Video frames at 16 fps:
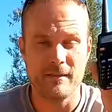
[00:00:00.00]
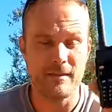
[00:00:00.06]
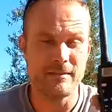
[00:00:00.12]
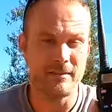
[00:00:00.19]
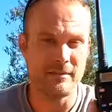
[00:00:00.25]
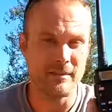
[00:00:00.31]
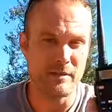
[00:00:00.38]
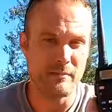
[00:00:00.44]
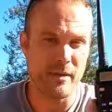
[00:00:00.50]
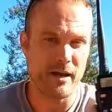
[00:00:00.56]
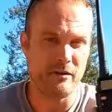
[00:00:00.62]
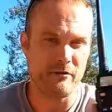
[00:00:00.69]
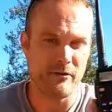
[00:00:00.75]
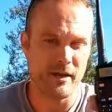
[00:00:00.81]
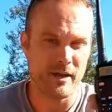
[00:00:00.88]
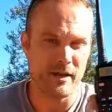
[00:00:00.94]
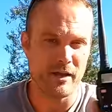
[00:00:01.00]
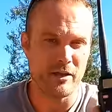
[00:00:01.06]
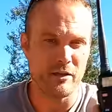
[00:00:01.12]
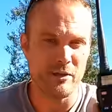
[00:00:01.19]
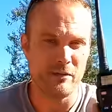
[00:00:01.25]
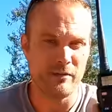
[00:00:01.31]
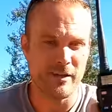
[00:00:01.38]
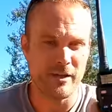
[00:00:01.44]
This is the
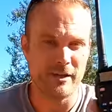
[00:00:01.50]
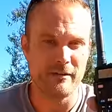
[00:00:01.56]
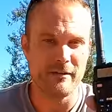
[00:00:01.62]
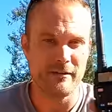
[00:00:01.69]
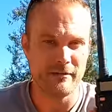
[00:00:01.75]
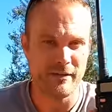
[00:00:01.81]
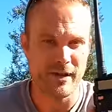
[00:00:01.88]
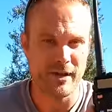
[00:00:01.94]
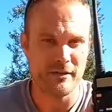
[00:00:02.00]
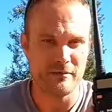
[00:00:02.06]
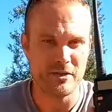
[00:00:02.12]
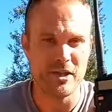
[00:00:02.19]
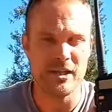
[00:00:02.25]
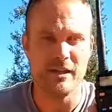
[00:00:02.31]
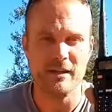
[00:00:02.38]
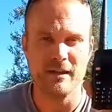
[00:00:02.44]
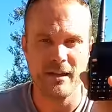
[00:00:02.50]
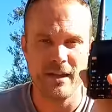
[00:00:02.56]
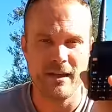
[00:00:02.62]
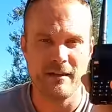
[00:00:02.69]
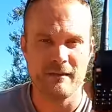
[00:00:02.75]
Baofeng U V five G.